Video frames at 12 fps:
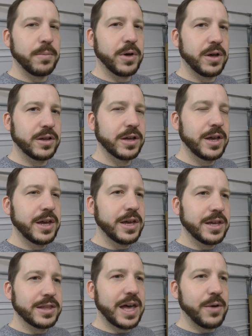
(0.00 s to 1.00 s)
ball.
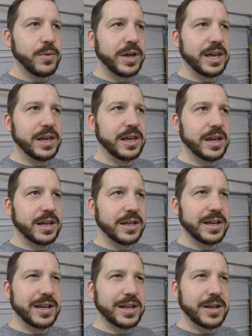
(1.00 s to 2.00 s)
That way
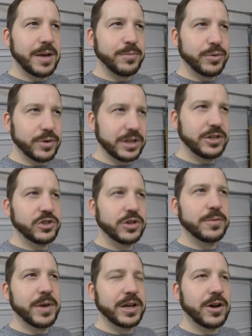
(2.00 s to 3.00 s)
I'm pretty
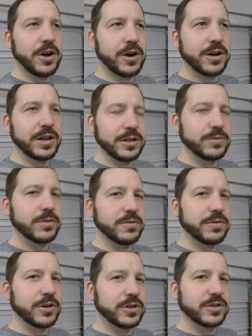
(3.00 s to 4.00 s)
sure my car in
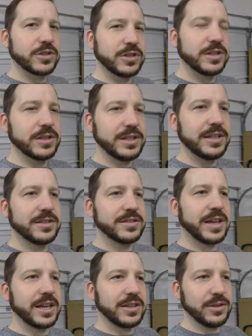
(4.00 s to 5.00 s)
reverse could at least
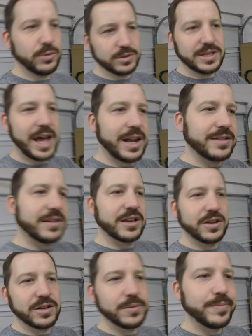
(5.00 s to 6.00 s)
like use that as like
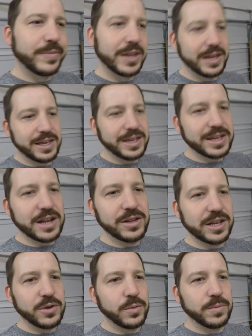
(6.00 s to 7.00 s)
a kind of
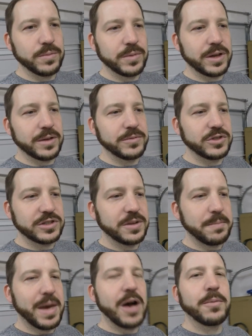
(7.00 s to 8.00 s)
like a just a
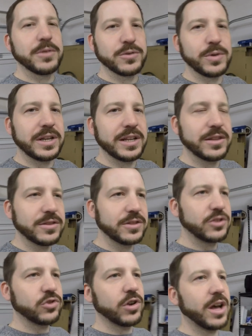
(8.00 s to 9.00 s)
mount between it and the
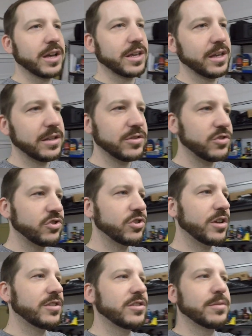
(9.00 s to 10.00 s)
truck, and
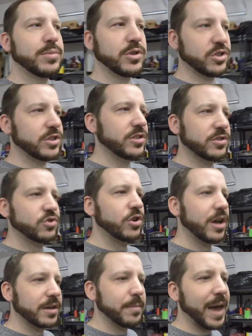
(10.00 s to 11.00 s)
just to push this
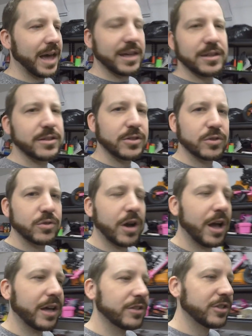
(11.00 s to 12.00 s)
truck back into the
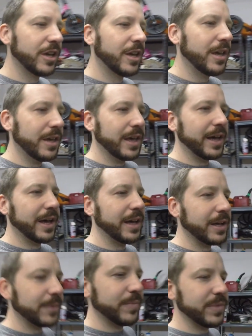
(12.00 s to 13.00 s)
garage.
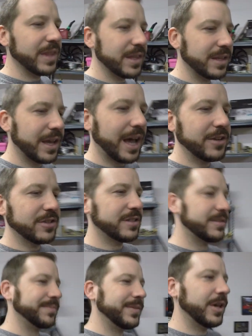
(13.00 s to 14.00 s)
I
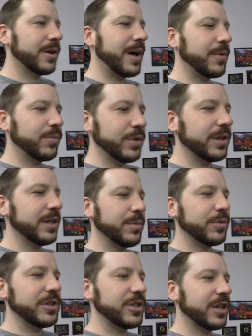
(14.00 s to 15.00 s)
just, you know, I really
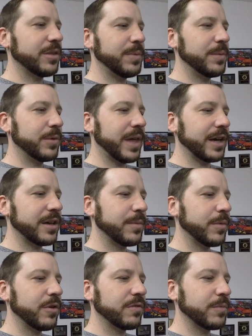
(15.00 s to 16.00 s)
appreciate the people that
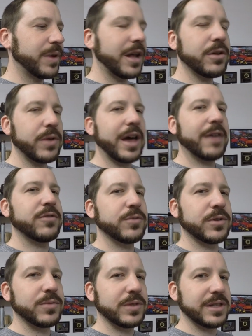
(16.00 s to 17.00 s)
come over, but I don't have to
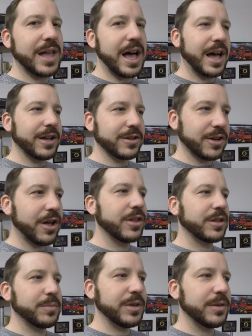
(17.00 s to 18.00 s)
want to rely on
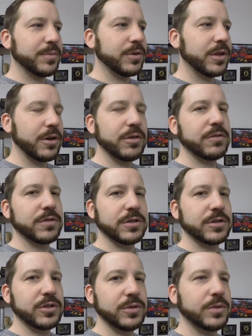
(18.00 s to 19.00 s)
calling people over
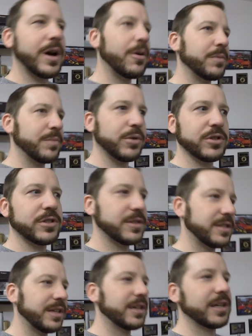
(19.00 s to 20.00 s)
to help me push this
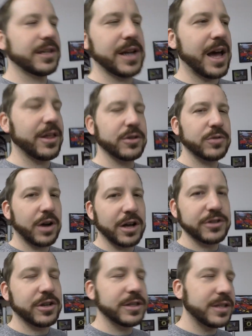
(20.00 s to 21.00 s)
thing in and out of the
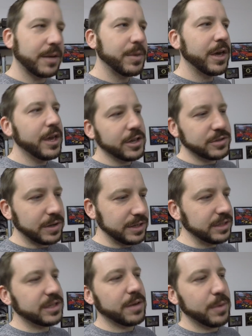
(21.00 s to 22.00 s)
garage all the time. So I need
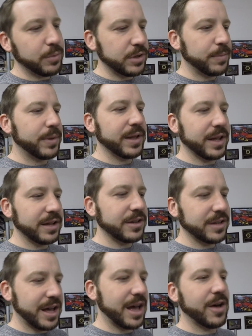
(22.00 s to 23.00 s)
to come up with a plan
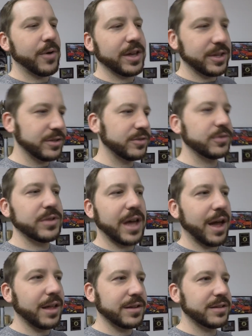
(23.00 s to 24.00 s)
on how I can do
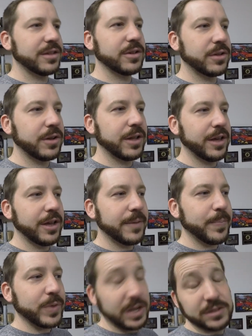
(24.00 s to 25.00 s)
that until
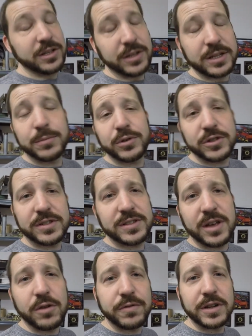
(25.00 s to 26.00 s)
it can push
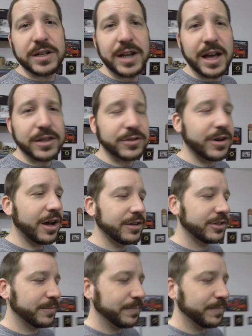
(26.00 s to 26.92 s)
itself in and out of the garage.